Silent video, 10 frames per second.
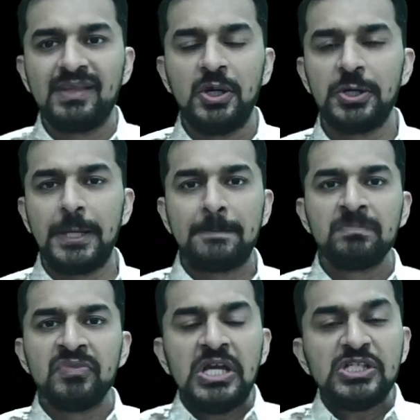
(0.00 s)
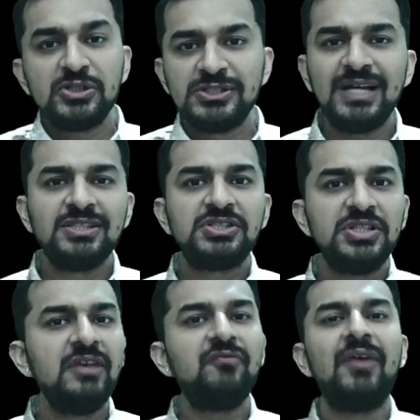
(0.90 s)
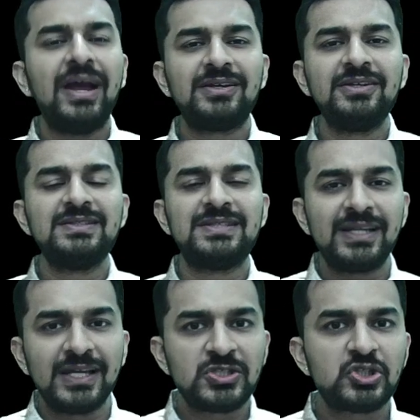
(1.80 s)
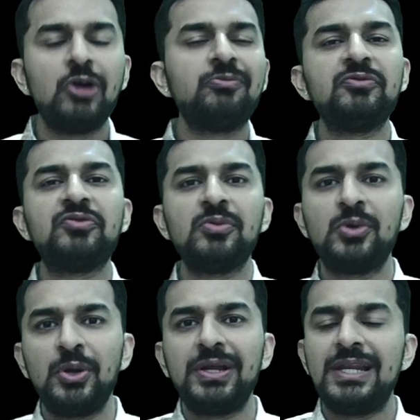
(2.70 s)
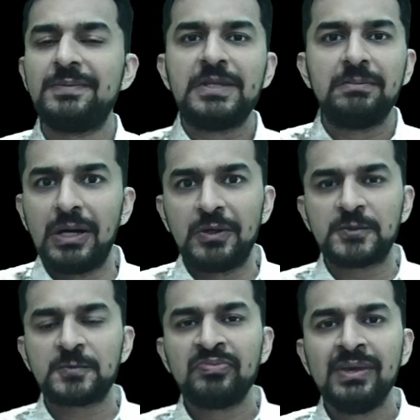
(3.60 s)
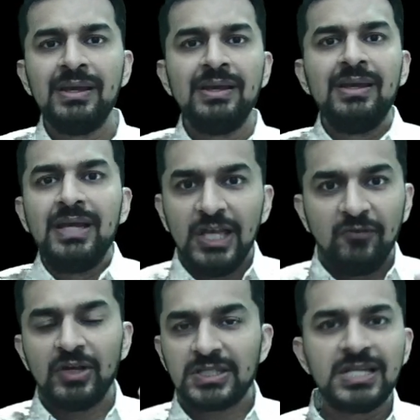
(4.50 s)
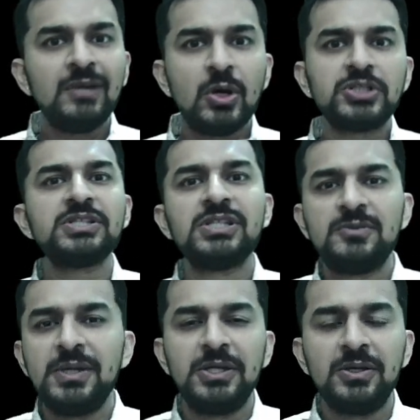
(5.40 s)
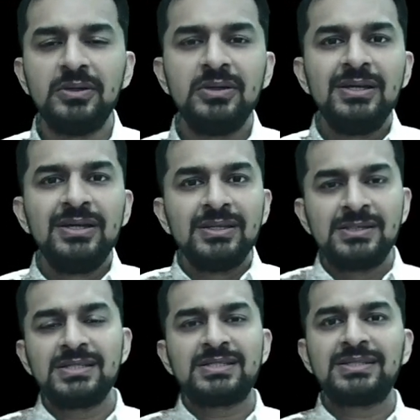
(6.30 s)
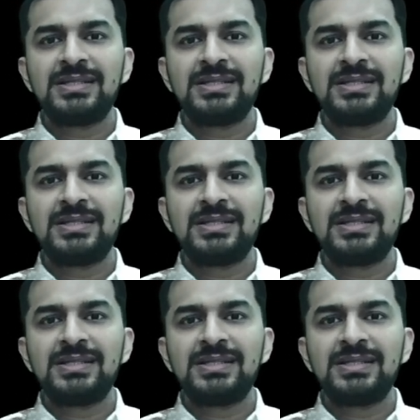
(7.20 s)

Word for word: Okay, so these are the three factors that can stop you from growing leaps and bounds. If you are still watching this video, just